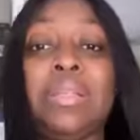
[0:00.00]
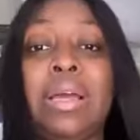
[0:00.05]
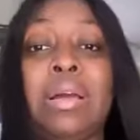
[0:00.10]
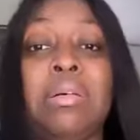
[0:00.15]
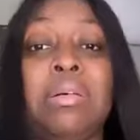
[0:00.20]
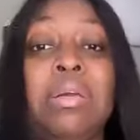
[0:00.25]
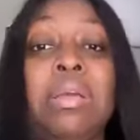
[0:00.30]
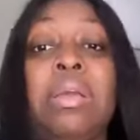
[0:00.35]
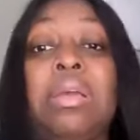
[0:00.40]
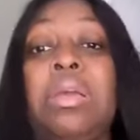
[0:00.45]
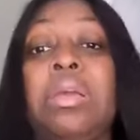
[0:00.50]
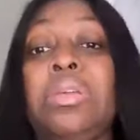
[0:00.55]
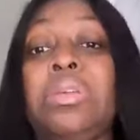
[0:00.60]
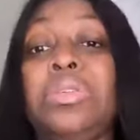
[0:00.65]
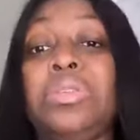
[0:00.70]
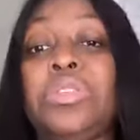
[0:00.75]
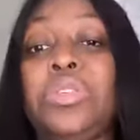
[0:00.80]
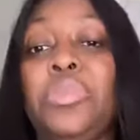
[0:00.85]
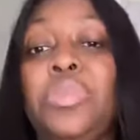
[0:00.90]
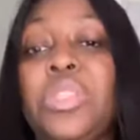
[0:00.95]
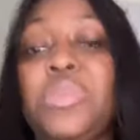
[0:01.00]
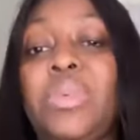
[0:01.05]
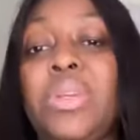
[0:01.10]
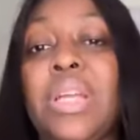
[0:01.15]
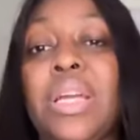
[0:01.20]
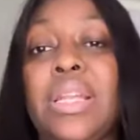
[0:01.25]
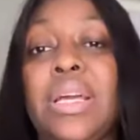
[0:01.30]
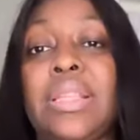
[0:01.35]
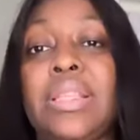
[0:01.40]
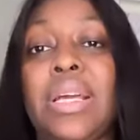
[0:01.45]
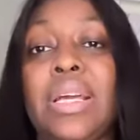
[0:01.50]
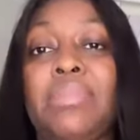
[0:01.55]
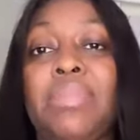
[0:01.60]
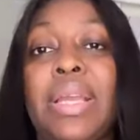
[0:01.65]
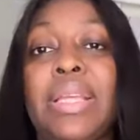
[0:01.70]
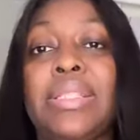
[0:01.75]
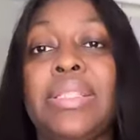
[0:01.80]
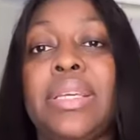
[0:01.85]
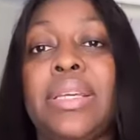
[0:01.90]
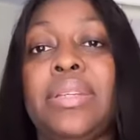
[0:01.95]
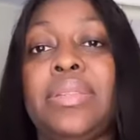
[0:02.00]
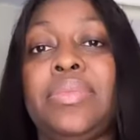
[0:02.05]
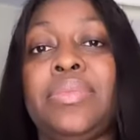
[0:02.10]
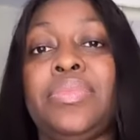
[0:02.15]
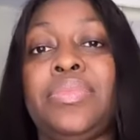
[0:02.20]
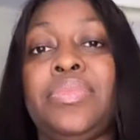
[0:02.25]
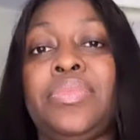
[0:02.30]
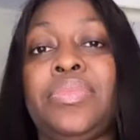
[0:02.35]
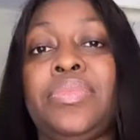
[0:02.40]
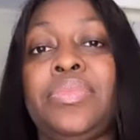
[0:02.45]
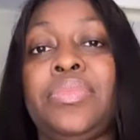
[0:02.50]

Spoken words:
up and down. YouTube is bigger than that, my dear.